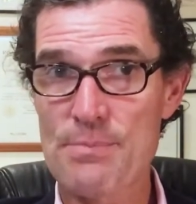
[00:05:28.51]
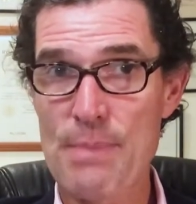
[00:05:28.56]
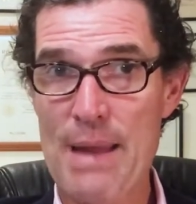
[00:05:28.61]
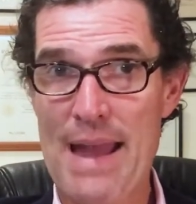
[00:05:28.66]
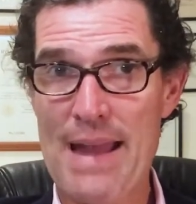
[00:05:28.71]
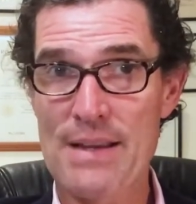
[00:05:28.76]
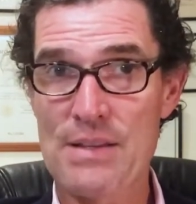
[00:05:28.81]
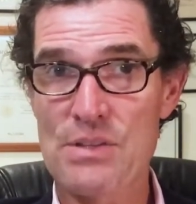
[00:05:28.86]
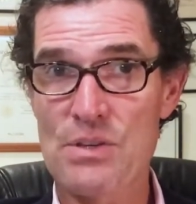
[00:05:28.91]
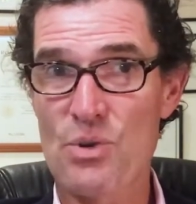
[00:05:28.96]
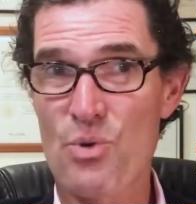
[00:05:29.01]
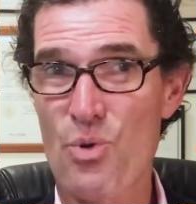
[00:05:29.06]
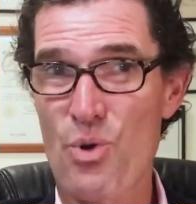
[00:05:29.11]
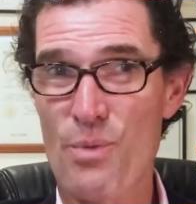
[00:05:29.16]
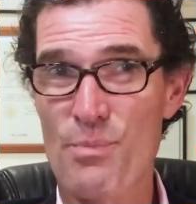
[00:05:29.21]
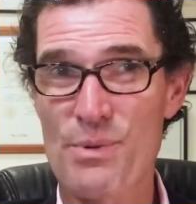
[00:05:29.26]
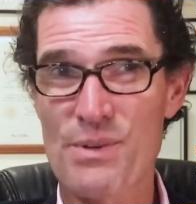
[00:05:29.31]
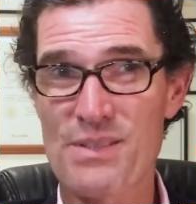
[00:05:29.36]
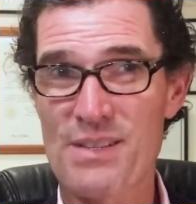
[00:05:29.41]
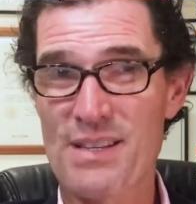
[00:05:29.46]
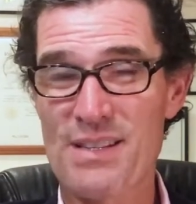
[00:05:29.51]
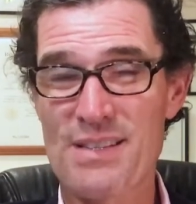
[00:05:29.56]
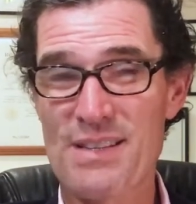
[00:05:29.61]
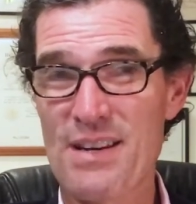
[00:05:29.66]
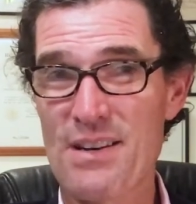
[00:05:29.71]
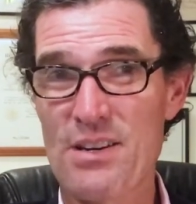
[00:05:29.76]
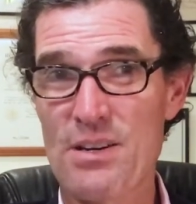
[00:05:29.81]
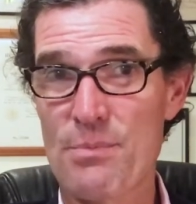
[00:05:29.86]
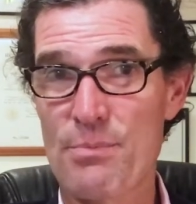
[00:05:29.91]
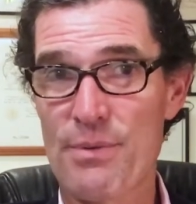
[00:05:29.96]
Banks and corporates
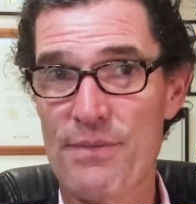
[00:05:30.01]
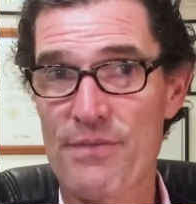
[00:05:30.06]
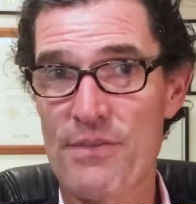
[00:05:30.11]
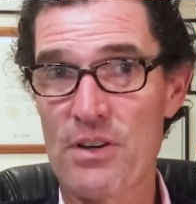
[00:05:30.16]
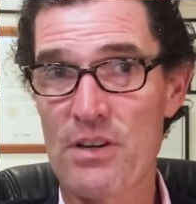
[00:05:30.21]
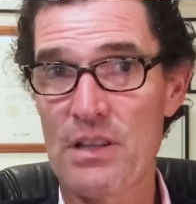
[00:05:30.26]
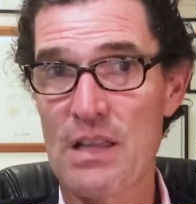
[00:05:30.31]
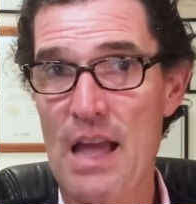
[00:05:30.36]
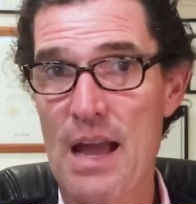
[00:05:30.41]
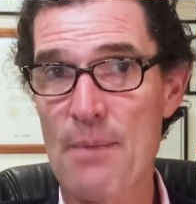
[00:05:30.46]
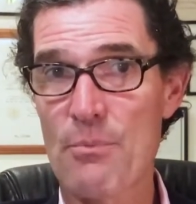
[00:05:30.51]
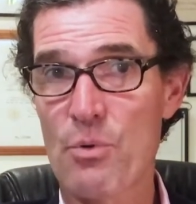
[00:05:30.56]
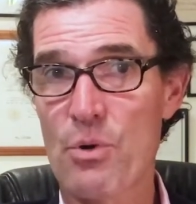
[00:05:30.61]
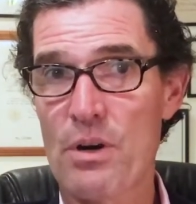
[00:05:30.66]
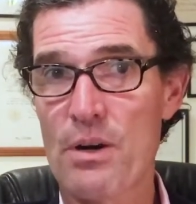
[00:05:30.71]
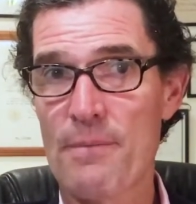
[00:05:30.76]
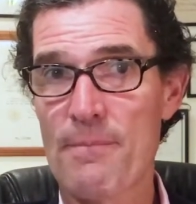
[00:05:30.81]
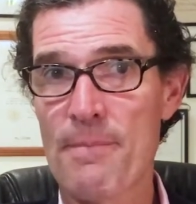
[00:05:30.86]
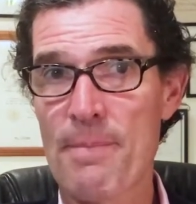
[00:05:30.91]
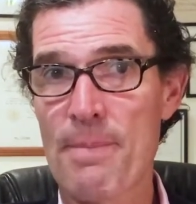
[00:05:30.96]
continue to prefer LIBOR.